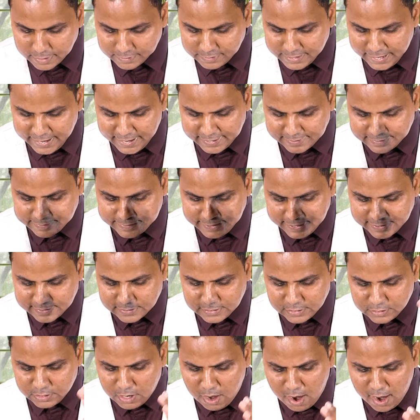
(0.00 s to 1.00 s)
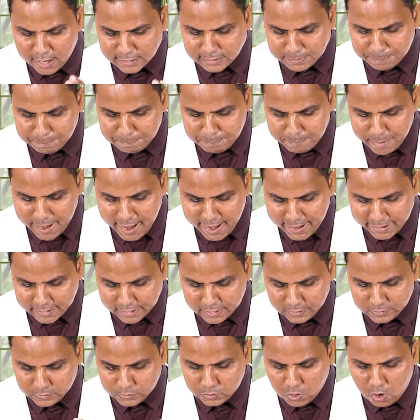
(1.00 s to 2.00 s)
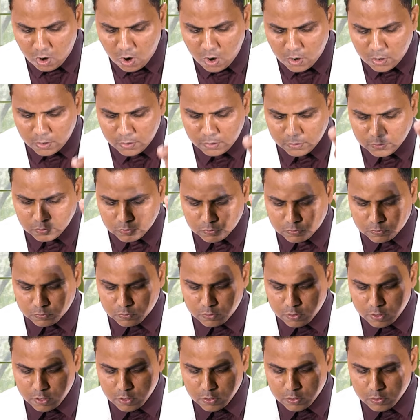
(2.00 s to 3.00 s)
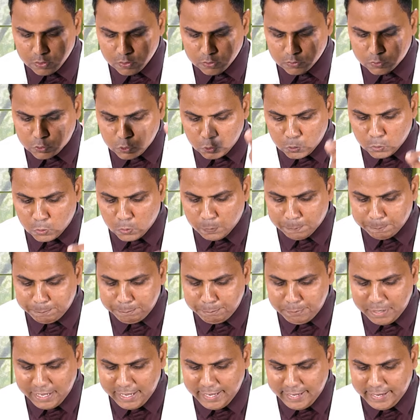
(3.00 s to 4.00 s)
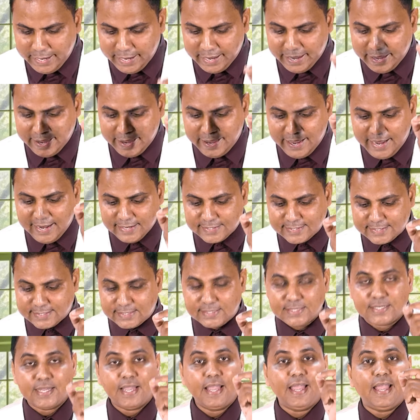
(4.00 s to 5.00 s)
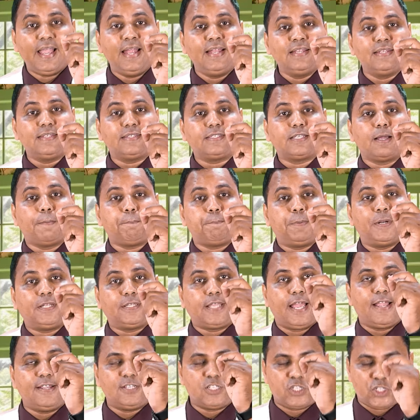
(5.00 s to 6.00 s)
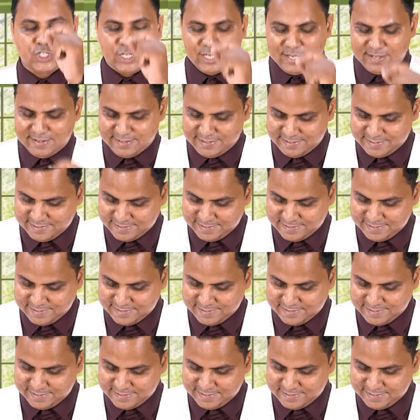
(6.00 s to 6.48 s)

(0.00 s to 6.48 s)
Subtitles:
They did not make known to me its interpretation.